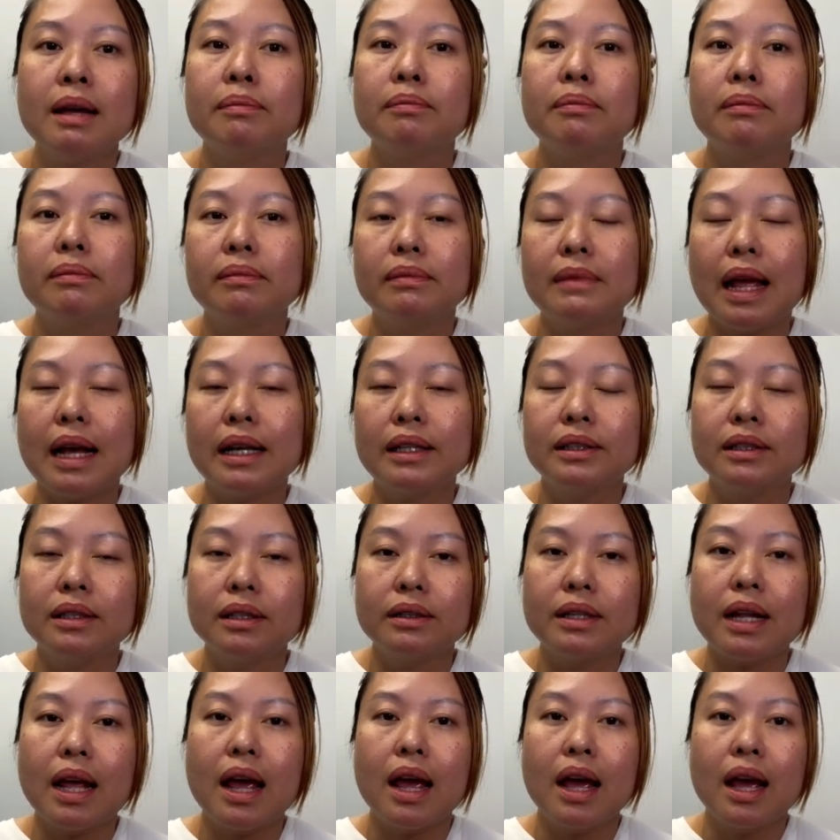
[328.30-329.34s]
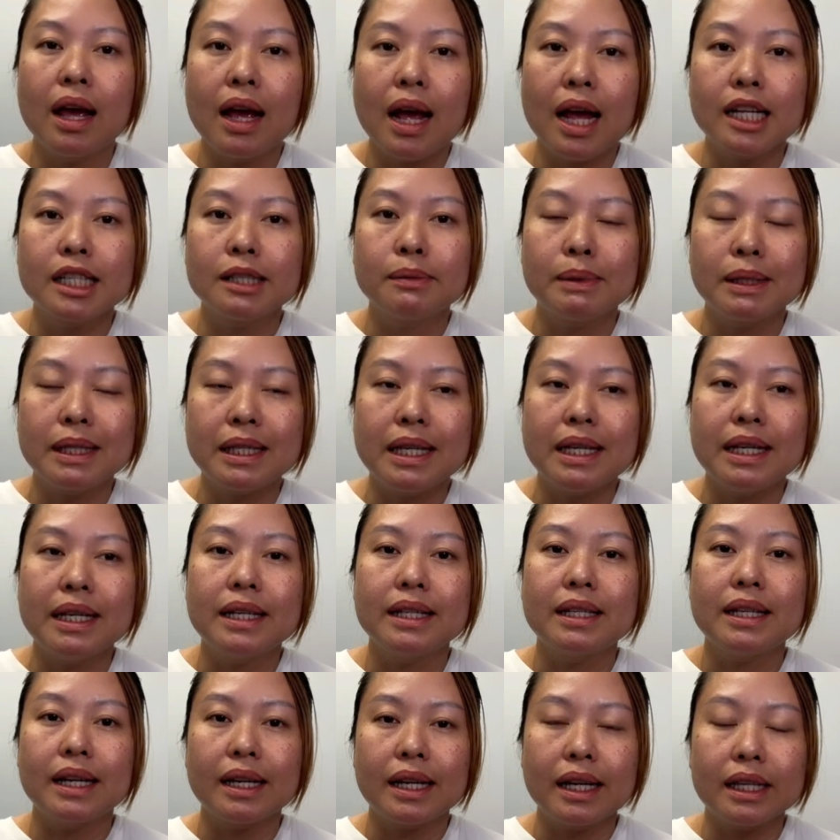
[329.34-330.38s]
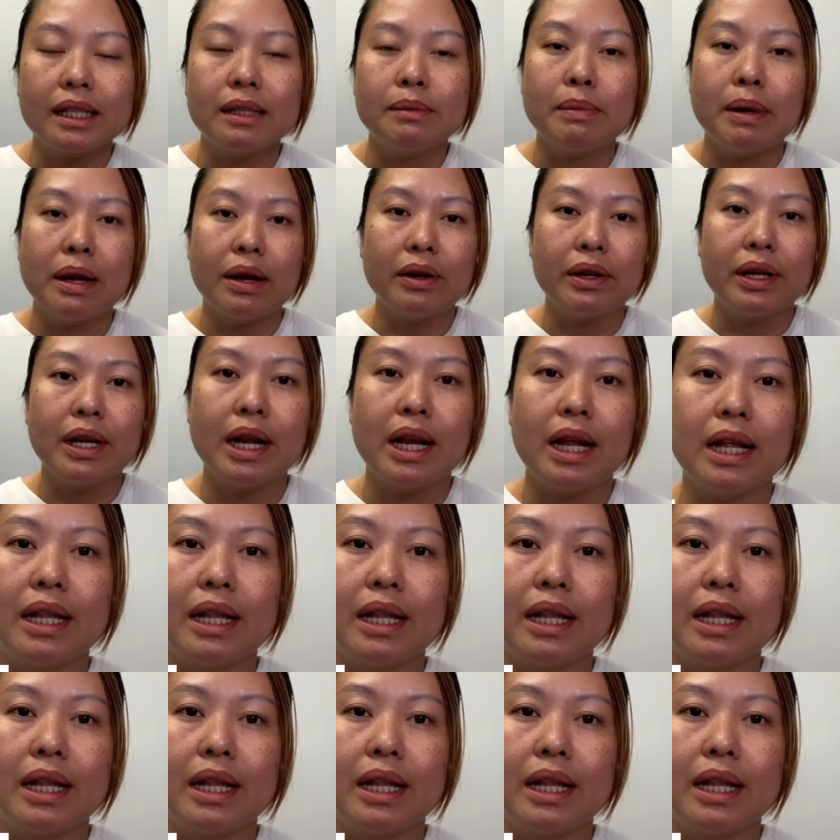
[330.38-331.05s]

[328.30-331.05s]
next to their expertise and experience